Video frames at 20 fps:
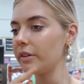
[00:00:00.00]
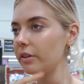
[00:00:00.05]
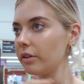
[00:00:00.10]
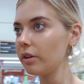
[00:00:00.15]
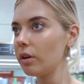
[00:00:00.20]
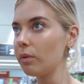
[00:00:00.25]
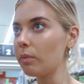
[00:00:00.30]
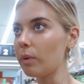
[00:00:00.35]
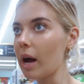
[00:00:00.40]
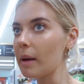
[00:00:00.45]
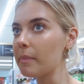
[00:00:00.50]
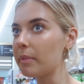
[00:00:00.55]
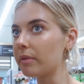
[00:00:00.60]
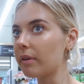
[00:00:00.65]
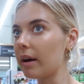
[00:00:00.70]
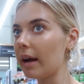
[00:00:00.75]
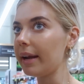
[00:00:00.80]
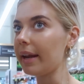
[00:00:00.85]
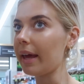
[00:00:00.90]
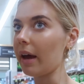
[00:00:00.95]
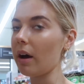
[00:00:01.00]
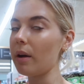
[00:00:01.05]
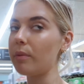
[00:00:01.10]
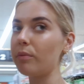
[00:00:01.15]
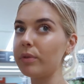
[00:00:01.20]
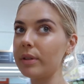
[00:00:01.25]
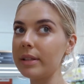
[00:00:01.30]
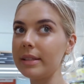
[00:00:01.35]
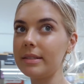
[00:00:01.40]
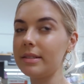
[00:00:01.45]
I don't know why, but right now
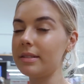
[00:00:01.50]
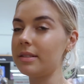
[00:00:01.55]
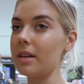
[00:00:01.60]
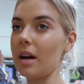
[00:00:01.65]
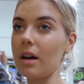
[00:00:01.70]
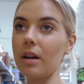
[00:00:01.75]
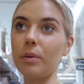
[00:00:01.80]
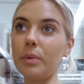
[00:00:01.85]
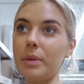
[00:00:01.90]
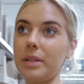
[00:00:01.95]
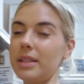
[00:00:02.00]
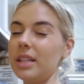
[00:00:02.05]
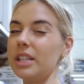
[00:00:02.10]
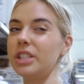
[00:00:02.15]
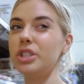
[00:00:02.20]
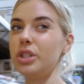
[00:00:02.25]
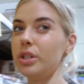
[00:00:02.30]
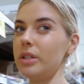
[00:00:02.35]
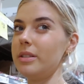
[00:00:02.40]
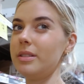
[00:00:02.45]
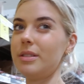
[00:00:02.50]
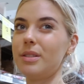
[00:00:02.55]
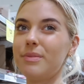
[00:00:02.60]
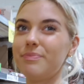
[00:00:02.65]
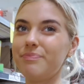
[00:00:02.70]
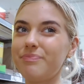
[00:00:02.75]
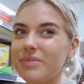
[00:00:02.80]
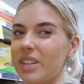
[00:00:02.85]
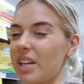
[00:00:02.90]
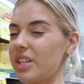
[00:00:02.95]
I'm really stuck with lunches.
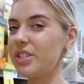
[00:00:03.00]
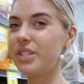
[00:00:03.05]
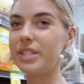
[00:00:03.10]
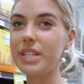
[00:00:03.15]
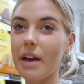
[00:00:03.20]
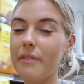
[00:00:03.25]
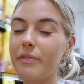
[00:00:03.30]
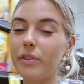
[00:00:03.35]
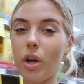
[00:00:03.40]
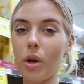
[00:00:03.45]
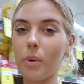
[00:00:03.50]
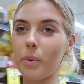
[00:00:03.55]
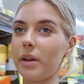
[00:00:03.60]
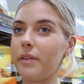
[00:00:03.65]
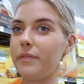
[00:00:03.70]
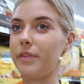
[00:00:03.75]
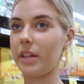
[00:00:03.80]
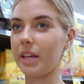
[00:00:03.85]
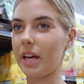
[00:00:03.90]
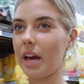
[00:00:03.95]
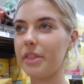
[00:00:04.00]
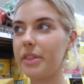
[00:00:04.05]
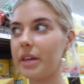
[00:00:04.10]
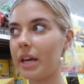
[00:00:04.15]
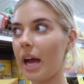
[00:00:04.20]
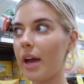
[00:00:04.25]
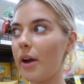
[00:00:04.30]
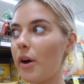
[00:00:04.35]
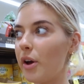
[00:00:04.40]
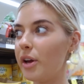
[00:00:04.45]
I just never know what I feel like. I
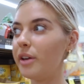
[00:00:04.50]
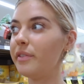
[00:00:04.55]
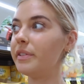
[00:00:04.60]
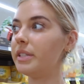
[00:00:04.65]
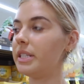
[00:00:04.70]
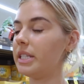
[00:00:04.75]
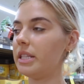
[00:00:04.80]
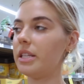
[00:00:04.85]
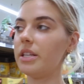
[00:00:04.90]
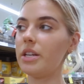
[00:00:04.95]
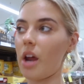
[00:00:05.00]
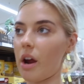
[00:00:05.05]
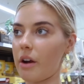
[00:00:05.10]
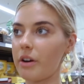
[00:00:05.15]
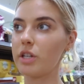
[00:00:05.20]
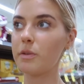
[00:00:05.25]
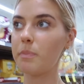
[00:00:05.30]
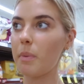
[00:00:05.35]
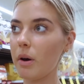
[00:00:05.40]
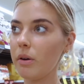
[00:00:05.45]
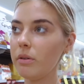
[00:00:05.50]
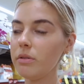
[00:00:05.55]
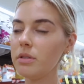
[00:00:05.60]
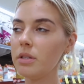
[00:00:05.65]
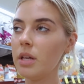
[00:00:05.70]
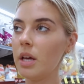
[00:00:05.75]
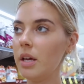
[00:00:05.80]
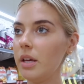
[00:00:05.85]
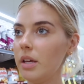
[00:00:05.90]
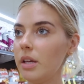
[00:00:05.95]
think I overdid the Nourish bowls
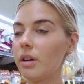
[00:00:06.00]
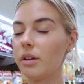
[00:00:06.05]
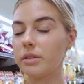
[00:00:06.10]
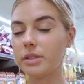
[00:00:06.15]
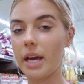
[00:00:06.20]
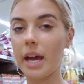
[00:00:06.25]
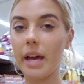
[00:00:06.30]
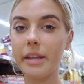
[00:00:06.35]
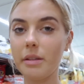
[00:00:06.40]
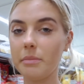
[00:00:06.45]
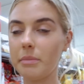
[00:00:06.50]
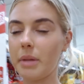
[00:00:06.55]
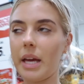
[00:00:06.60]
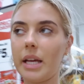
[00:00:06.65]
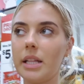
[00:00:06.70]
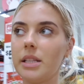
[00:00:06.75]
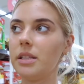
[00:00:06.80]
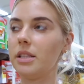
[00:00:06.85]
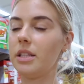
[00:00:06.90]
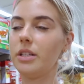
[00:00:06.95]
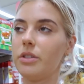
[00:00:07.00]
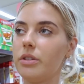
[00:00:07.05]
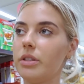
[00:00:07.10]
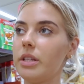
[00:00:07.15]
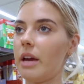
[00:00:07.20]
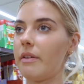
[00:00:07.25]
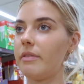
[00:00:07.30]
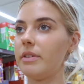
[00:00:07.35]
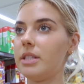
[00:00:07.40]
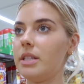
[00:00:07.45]
because I had them like
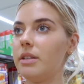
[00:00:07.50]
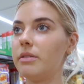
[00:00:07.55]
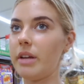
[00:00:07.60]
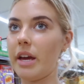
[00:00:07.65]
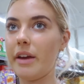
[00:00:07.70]
literally every single